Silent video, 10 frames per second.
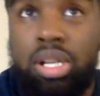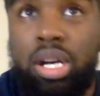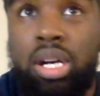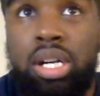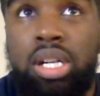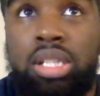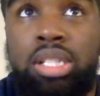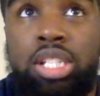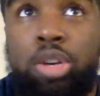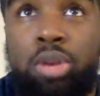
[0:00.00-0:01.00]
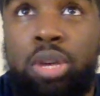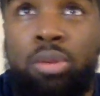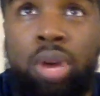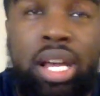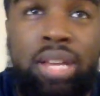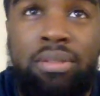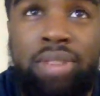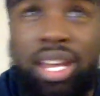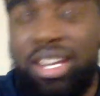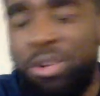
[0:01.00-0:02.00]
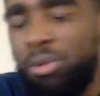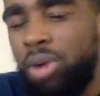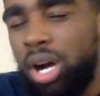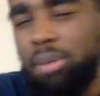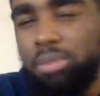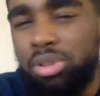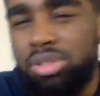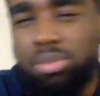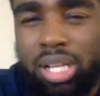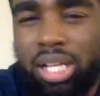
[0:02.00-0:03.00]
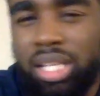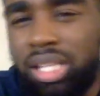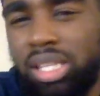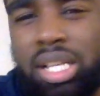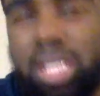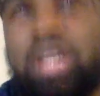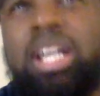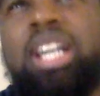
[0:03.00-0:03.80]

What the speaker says: Tony, Invade, NY, Multiply, Killer Cop.